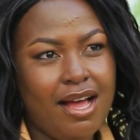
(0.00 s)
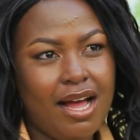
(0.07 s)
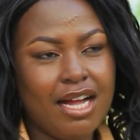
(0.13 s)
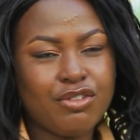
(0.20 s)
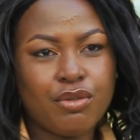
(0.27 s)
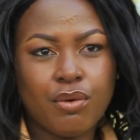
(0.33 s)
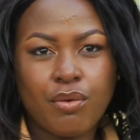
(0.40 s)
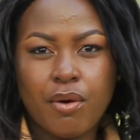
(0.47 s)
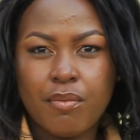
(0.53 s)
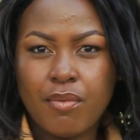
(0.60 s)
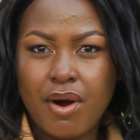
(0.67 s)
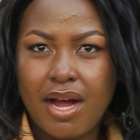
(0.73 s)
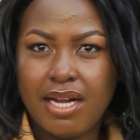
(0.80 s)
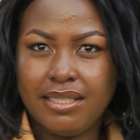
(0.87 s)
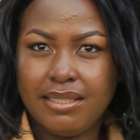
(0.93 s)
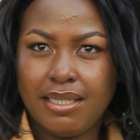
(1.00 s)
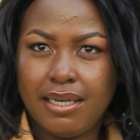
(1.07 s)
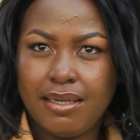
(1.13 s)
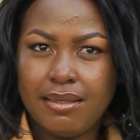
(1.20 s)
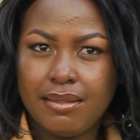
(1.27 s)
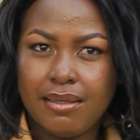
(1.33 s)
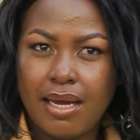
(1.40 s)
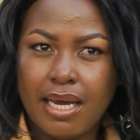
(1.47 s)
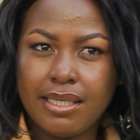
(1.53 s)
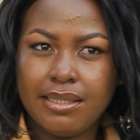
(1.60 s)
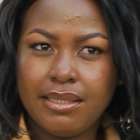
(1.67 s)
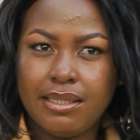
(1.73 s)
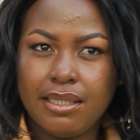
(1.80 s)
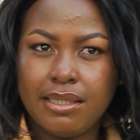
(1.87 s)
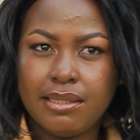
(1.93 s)
Hato gomwanya, I
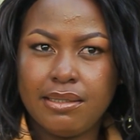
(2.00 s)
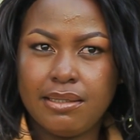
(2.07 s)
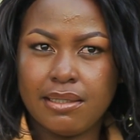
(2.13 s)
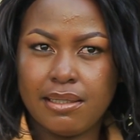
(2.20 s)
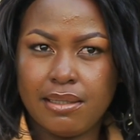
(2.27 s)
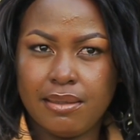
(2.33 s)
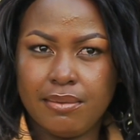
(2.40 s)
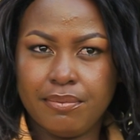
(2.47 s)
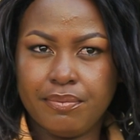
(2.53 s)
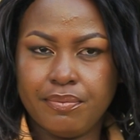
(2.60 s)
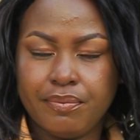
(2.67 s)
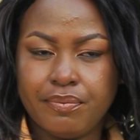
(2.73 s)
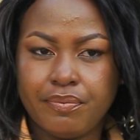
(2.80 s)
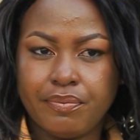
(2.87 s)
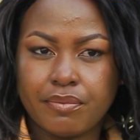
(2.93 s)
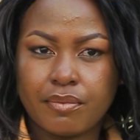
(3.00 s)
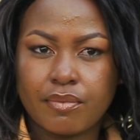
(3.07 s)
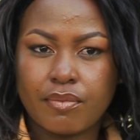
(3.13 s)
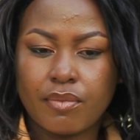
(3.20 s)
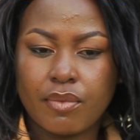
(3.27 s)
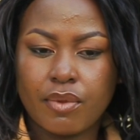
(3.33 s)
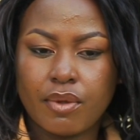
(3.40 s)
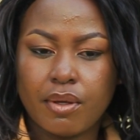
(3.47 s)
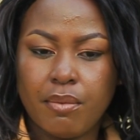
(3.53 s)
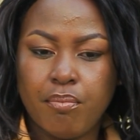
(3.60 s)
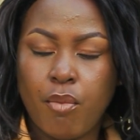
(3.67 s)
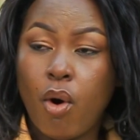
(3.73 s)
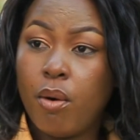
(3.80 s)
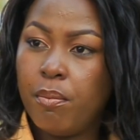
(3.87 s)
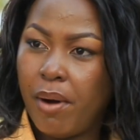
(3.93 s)
did
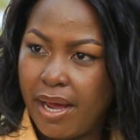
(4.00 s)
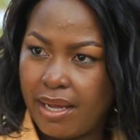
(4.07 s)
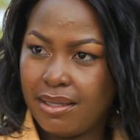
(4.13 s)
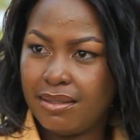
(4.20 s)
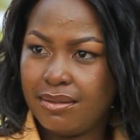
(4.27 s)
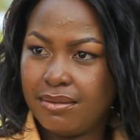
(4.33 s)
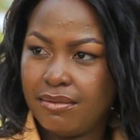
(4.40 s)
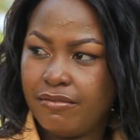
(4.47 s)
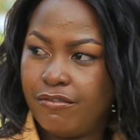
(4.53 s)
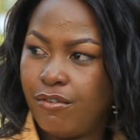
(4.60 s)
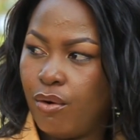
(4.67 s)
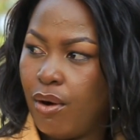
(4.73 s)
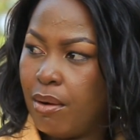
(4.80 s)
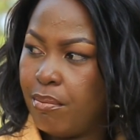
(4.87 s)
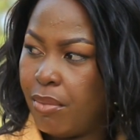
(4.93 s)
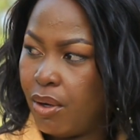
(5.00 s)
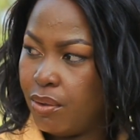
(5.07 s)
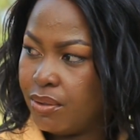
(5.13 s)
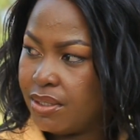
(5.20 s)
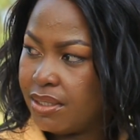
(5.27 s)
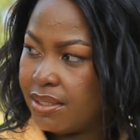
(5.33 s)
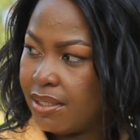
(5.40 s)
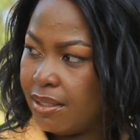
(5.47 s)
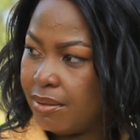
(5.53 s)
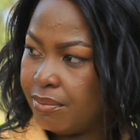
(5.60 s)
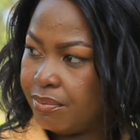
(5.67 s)
mobile for about